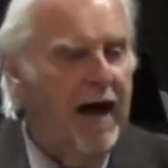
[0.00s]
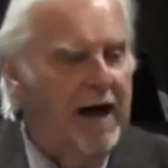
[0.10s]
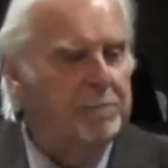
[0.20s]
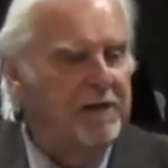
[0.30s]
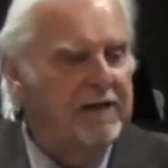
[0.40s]

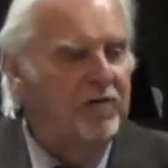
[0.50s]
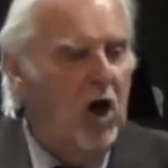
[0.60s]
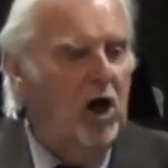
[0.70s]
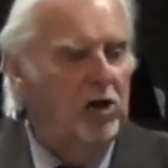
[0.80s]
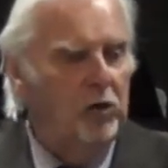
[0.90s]
I believe
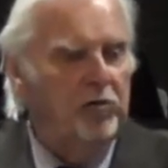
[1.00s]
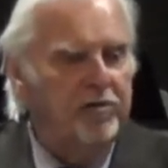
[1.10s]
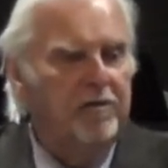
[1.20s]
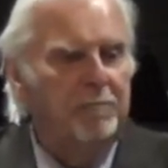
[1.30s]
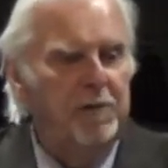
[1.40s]
all
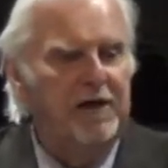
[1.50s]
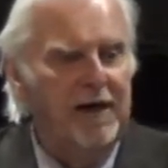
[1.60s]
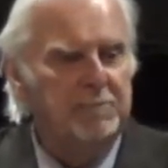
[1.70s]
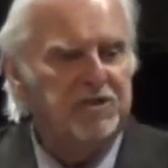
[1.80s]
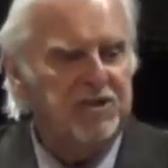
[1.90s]
earth
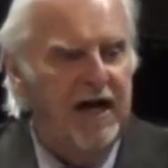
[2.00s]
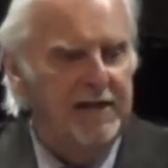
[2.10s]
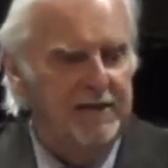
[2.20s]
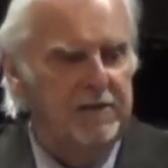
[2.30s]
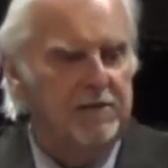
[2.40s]
became
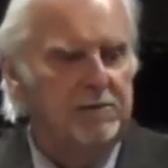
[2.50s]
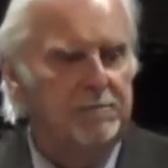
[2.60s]
silent.